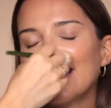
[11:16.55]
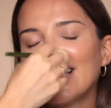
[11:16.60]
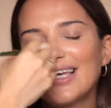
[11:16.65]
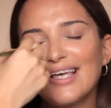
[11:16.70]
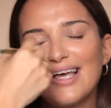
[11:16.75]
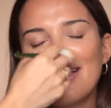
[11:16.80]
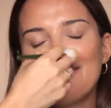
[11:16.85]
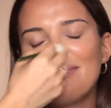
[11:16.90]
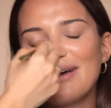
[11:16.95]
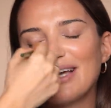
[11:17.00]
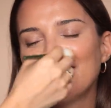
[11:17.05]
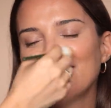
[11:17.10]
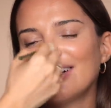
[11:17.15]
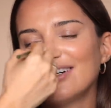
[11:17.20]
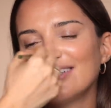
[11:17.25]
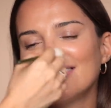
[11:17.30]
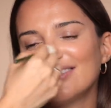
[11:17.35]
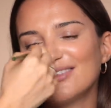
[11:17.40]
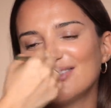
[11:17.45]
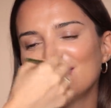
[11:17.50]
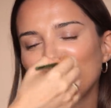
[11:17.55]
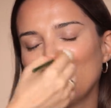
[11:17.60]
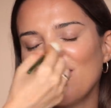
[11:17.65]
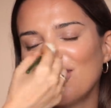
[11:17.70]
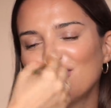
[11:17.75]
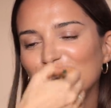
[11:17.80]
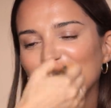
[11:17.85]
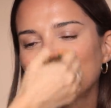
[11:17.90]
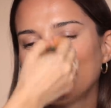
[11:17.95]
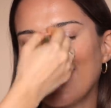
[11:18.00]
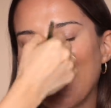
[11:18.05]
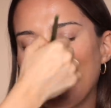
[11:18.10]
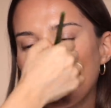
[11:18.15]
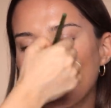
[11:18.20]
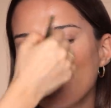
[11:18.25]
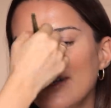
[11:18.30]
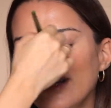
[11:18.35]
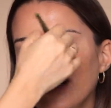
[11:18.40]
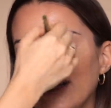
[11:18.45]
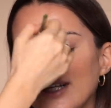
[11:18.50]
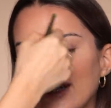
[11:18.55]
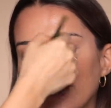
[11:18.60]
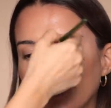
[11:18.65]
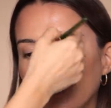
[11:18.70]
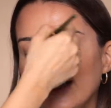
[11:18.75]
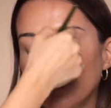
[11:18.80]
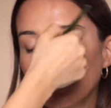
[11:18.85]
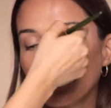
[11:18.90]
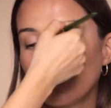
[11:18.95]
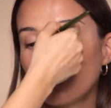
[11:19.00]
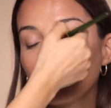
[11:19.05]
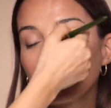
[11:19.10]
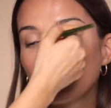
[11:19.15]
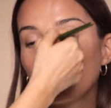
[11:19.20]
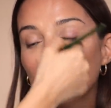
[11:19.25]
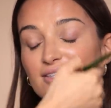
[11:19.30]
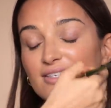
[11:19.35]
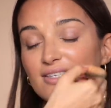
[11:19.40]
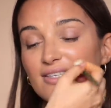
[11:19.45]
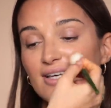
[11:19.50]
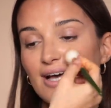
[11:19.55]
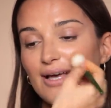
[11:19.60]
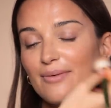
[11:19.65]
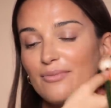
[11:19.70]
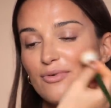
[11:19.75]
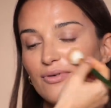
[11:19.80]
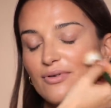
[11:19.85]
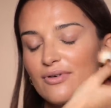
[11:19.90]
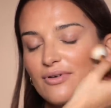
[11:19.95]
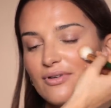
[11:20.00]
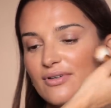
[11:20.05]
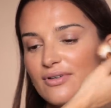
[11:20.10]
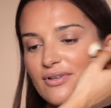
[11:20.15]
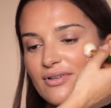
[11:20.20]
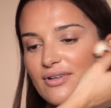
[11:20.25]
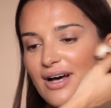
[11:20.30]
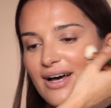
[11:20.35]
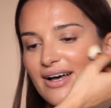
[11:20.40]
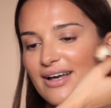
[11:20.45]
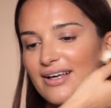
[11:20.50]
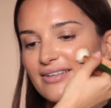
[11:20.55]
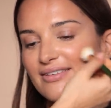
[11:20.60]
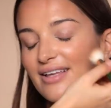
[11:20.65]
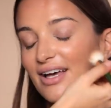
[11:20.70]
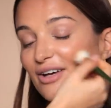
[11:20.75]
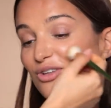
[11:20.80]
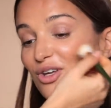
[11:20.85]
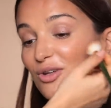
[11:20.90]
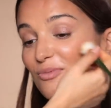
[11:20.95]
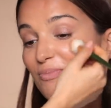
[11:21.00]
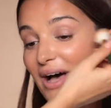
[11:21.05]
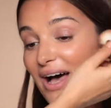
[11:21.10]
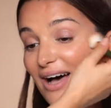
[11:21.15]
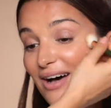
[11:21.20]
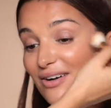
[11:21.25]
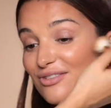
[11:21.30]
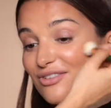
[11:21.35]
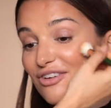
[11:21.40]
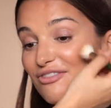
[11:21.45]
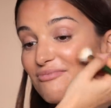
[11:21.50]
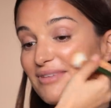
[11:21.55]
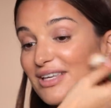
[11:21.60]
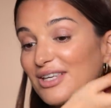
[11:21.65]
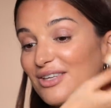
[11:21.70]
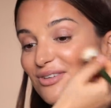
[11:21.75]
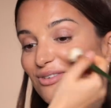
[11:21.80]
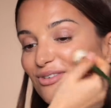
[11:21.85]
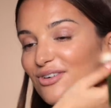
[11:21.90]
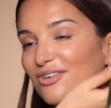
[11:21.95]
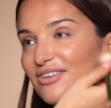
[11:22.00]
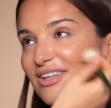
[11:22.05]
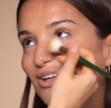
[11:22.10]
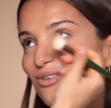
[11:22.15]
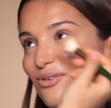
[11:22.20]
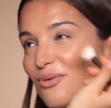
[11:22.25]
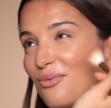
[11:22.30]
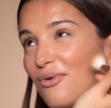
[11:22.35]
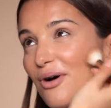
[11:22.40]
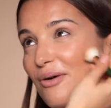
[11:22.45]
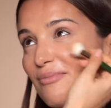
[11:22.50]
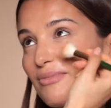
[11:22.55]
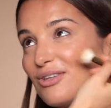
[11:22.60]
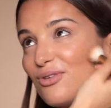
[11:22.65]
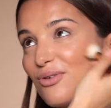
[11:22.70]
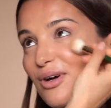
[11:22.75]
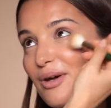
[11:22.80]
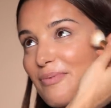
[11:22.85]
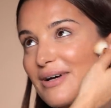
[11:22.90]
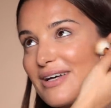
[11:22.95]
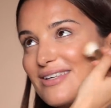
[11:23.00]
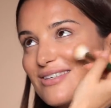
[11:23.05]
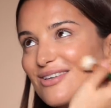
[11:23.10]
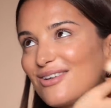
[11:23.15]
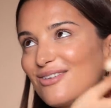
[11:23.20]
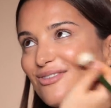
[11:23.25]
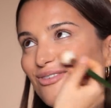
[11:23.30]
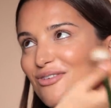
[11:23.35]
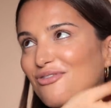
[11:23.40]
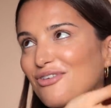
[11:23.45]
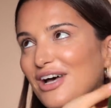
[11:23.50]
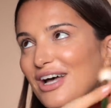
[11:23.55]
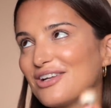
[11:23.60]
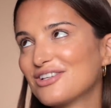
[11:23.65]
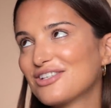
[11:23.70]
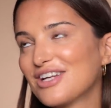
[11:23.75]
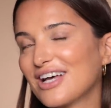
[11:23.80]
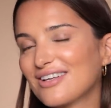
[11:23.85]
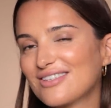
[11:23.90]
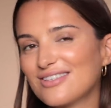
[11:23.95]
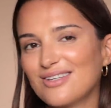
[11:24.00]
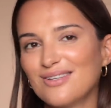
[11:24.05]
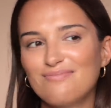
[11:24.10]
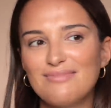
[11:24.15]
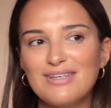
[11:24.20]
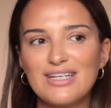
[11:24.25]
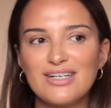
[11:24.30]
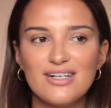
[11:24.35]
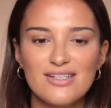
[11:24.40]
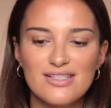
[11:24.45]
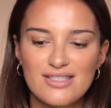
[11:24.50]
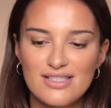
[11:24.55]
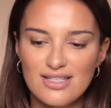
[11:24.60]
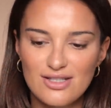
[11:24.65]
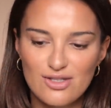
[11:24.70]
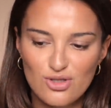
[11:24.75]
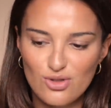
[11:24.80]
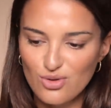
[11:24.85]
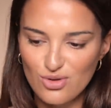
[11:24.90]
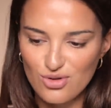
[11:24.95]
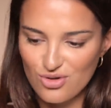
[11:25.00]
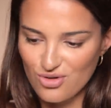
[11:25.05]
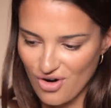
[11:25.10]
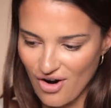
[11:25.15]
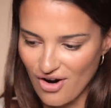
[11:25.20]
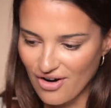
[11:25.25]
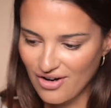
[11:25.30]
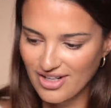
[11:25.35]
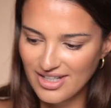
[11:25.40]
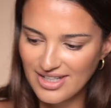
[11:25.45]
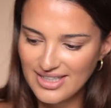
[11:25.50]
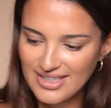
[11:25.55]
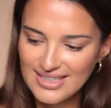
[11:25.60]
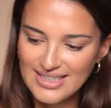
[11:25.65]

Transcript: Yeah, my God. All the time. Yeah, because they're not proud of me, you know. They don't want me to represent the French accent because it's too strong.